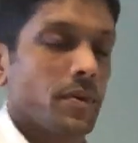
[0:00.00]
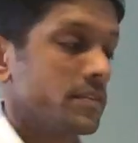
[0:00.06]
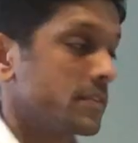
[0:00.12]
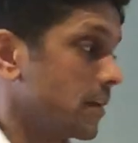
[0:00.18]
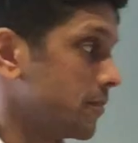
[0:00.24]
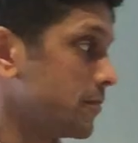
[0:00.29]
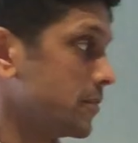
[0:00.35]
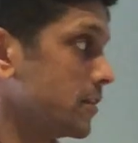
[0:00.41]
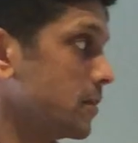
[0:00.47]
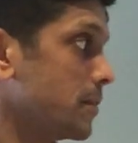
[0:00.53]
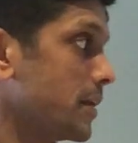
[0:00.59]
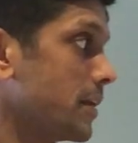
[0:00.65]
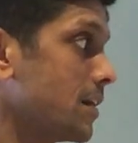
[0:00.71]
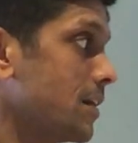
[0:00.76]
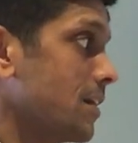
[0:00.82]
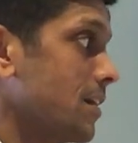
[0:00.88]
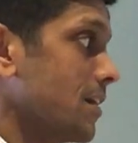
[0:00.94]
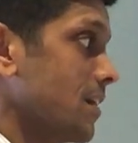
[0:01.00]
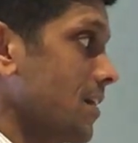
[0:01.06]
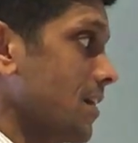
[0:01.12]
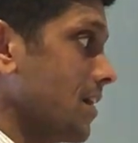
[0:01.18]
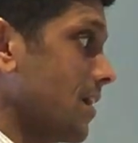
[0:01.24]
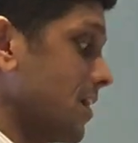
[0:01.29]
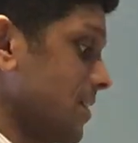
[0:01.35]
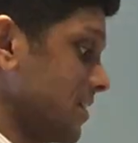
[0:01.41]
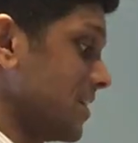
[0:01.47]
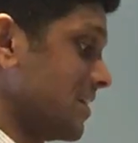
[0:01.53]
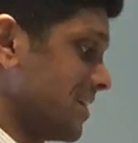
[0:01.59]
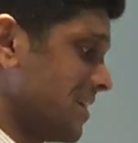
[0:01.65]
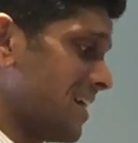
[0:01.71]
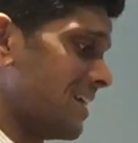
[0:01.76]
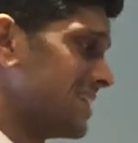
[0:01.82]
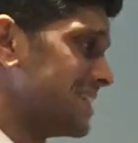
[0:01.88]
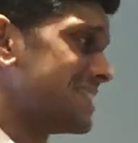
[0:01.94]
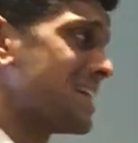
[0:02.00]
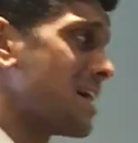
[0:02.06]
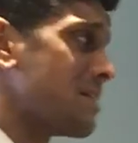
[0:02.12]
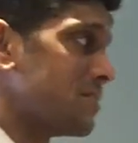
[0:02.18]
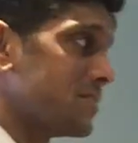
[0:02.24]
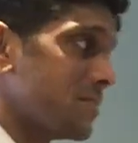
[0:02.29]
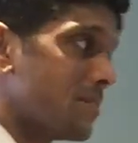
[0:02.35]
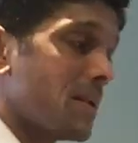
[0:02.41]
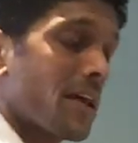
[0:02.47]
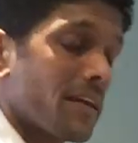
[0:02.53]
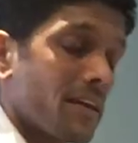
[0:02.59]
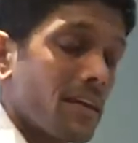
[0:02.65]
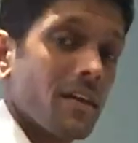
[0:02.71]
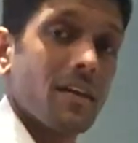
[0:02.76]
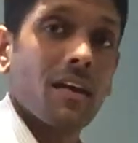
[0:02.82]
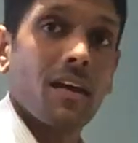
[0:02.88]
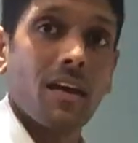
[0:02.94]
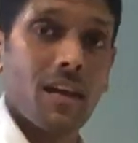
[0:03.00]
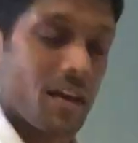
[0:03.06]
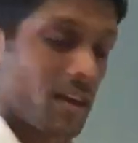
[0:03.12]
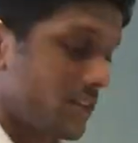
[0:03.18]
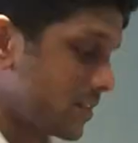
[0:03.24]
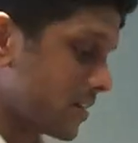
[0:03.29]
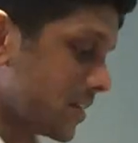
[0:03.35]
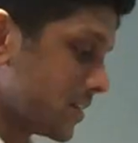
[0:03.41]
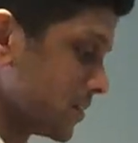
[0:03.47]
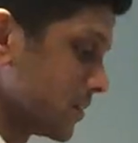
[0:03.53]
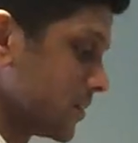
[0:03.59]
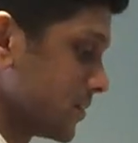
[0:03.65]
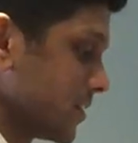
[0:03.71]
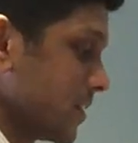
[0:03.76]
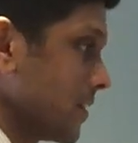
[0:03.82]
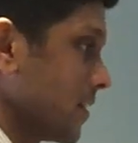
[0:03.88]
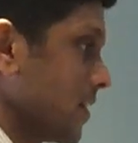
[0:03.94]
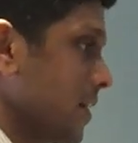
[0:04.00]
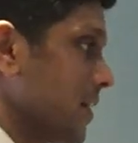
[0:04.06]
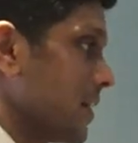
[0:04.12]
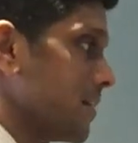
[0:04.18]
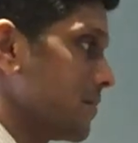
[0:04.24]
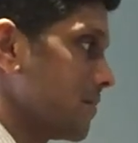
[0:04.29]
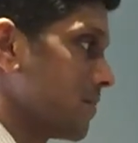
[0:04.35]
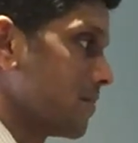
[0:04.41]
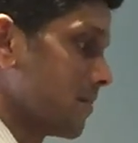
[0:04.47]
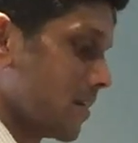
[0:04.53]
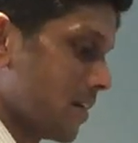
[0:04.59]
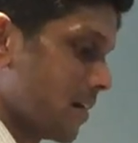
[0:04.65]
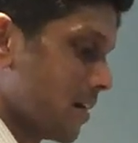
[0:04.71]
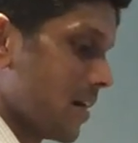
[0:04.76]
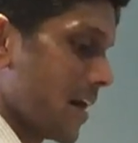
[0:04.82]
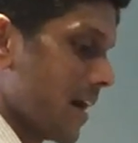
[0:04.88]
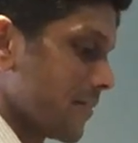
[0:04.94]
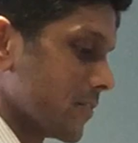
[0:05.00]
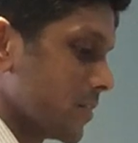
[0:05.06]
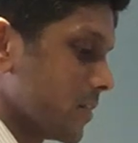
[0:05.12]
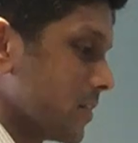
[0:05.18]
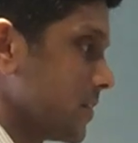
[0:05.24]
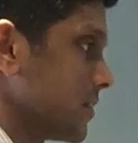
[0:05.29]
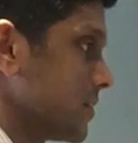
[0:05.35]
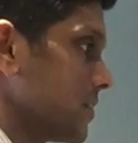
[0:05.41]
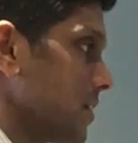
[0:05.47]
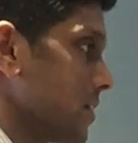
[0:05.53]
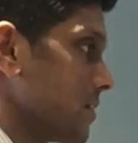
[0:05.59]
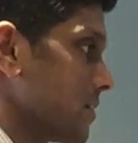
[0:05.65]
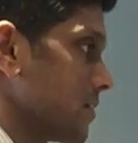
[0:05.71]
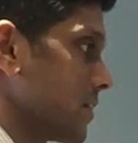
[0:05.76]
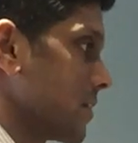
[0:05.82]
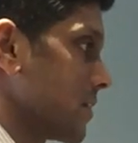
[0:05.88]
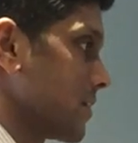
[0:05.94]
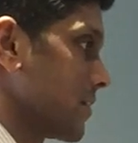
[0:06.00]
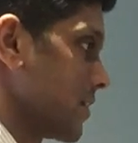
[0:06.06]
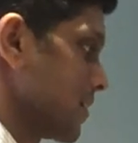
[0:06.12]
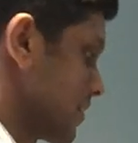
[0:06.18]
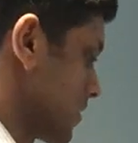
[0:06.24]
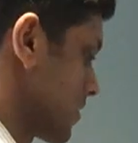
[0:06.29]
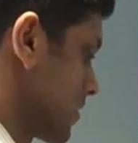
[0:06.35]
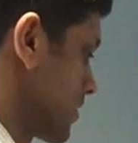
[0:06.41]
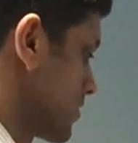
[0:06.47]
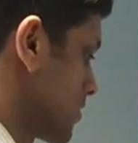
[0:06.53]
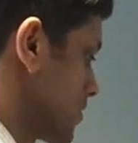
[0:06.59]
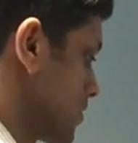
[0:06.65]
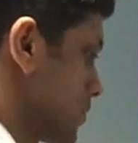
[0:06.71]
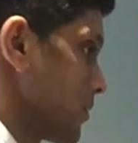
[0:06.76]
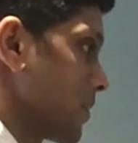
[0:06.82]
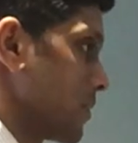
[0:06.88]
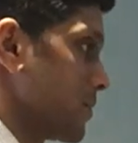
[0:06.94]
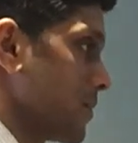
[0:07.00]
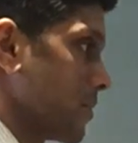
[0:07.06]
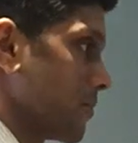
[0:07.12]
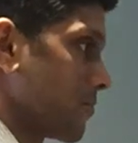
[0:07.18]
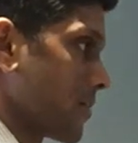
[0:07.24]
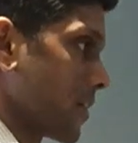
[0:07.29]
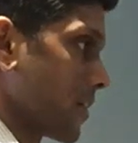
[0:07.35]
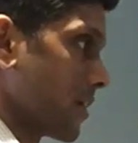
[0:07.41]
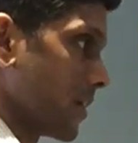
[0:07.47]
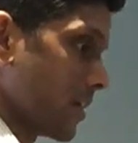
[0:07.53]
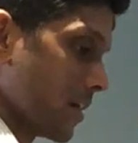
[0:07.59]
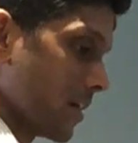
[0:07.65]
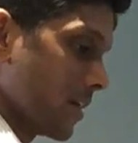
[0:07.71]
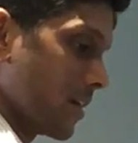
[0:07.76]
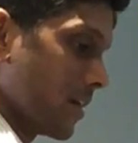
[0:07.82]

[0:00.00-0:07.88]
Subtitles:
myself a little bit, I'll attempt to play it, and you'll see that I haven't got this yet, right? I don't know what I'm doing, frankly.